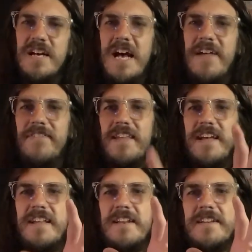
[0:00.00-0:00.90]
And
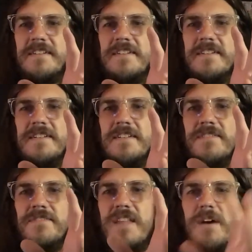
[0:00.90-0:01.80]
then
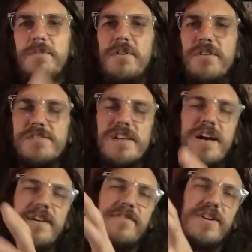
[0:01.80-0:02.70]
that will also
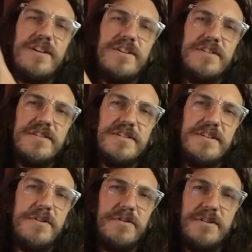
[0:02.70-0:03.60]
have a
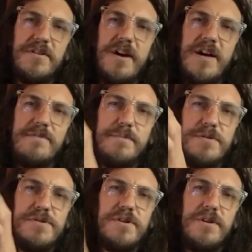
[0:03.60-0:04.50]
little half
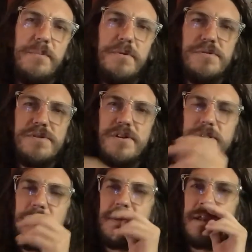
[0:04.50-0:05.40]
booster or booster,
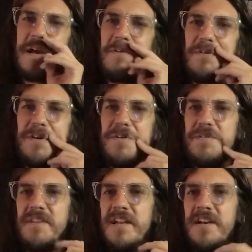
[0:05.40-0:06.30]
depending how we're
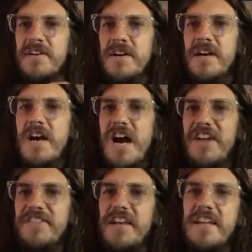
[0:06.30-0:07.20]
doing there.
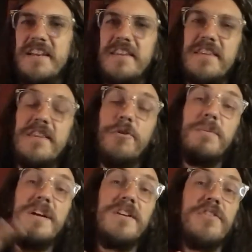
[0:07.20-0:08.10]
And then there'll
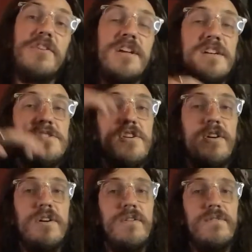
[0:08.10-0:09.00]
be another
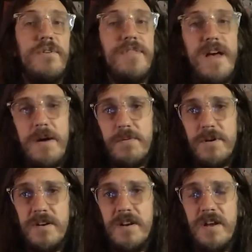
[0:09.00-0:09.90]
Kickstarter for that
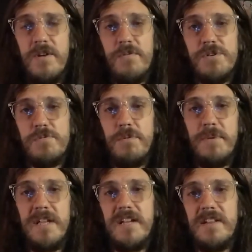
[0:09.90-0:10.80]
one, which will
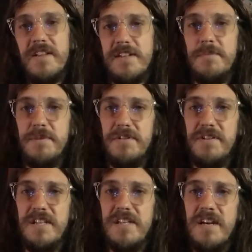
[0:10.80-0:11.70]
be
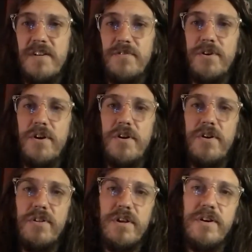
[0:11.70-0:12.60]
collectability for
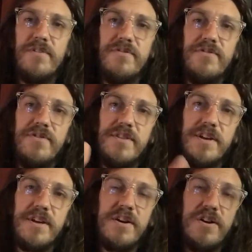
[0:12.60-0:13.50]
all of
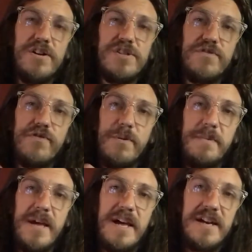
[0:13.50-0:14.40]
the cards from
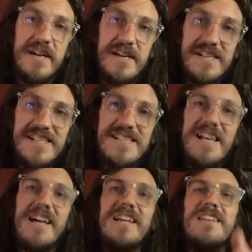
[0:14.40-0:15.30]
that
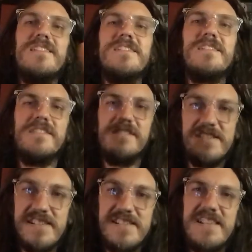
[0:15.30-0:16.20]
second
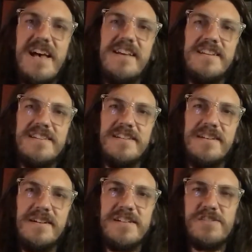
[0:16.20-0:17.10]
set.
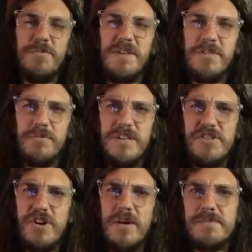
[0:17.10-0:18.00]
Because there'll be 3
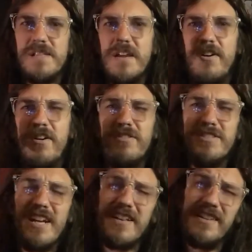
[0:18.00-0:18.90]
drops that are all
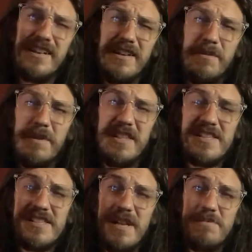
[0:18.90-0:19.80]
technically going to be the
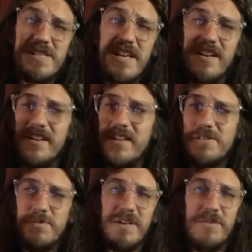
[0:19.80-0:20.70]
same set,
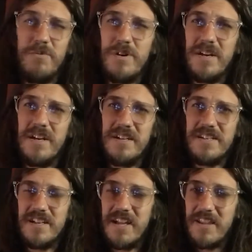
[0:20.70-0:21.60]
unless we can work
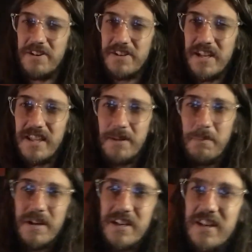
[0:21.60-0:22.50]
together to get the
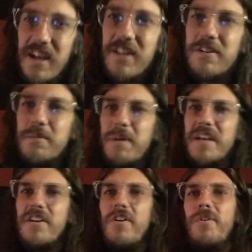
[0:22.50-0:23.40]
money together to make
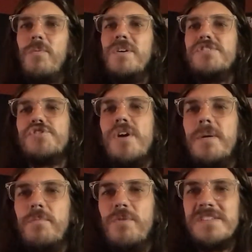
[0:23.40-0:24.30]
it all one
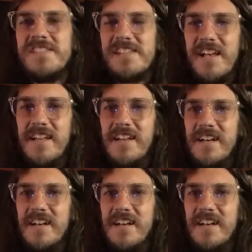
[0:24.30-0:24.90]
drop, one set.